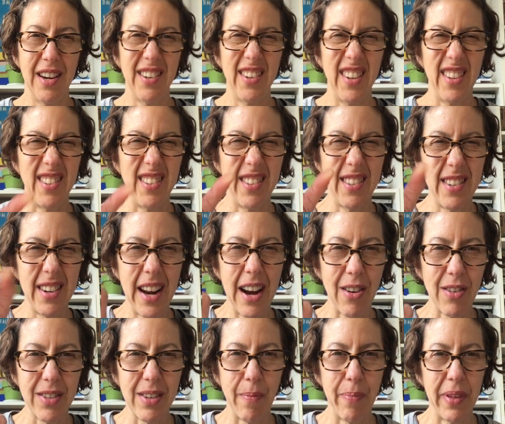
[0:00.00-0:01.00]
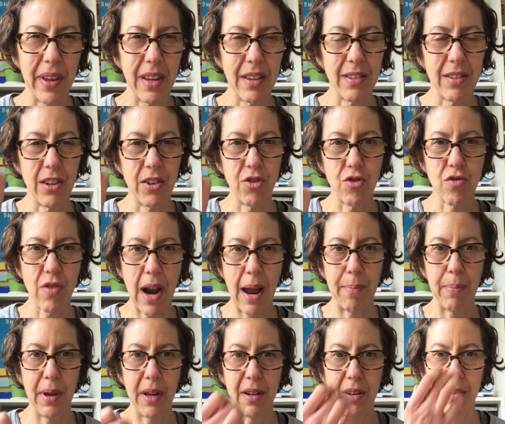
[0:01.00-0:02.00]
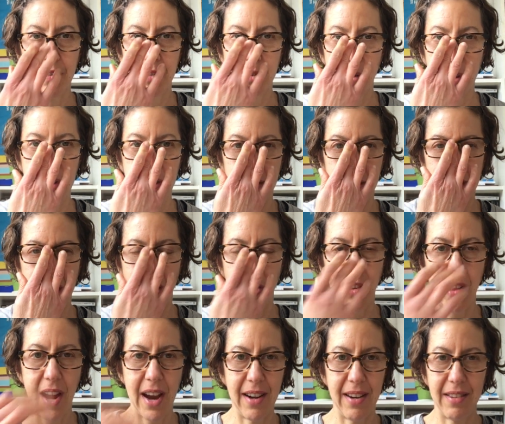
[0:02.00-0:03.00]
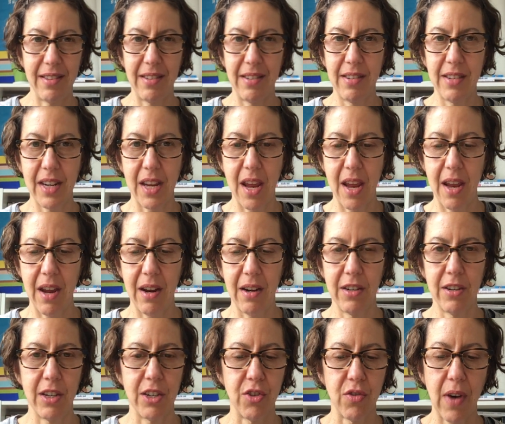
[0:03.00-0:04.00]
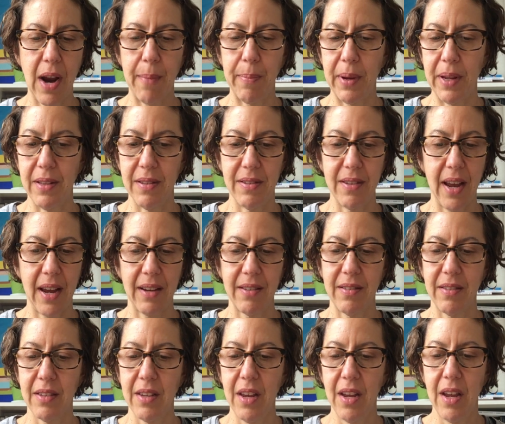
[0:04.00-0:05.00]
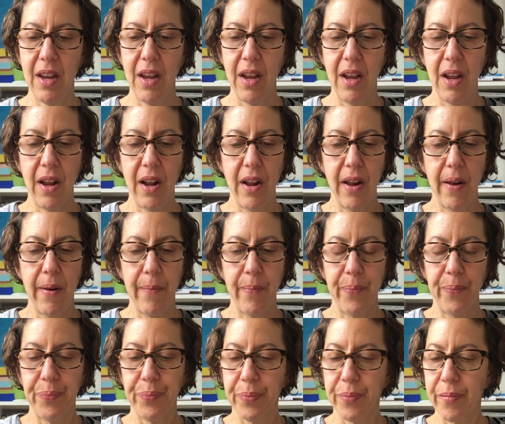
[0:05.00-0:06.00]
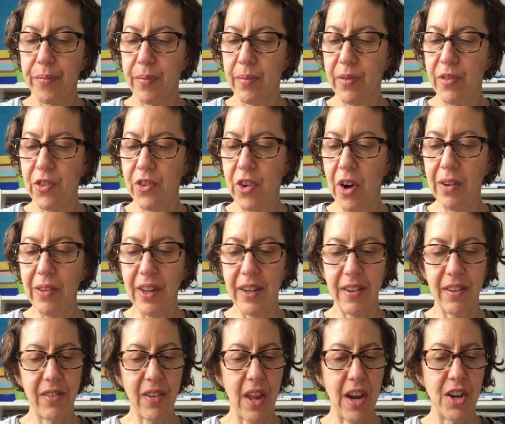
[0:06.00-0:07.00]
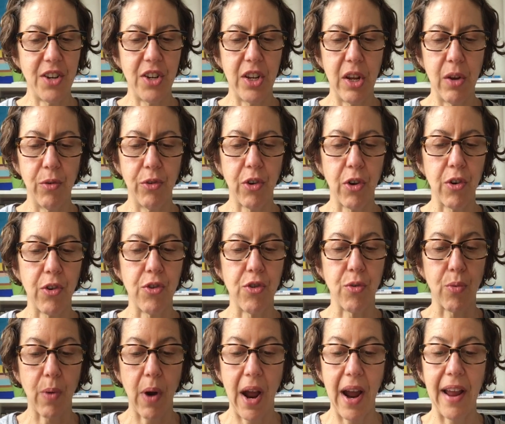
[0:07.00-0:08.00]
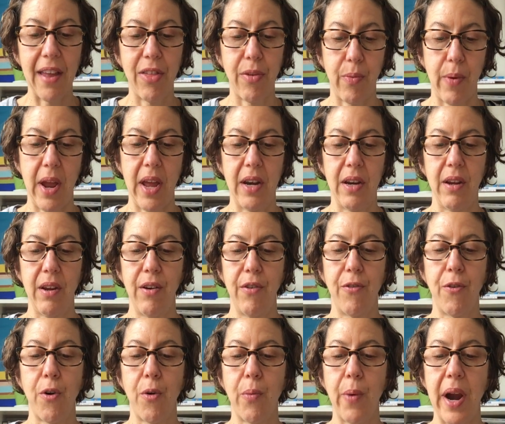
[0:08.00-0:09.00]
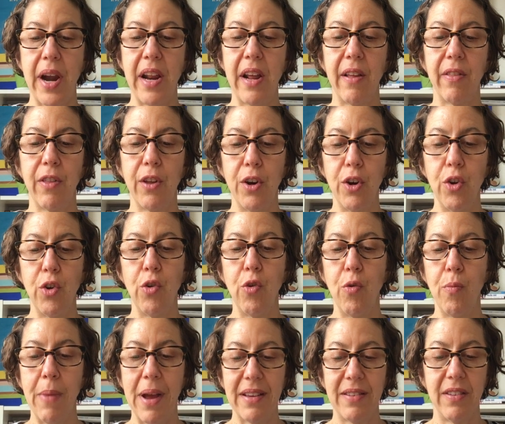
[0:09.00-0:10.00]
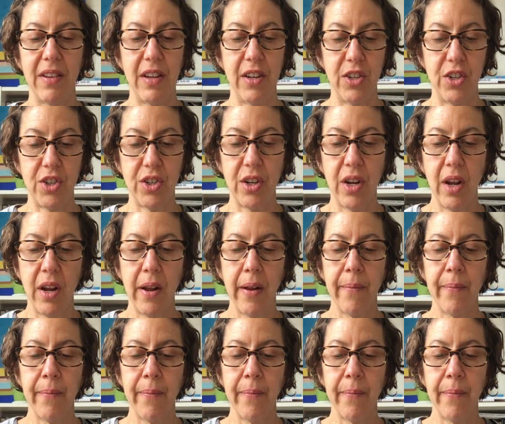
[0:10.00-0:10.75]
To snare something is to trap it, so a snare line is sticky to trap insects. Charlotte decided to use her dry thread for writing the new message.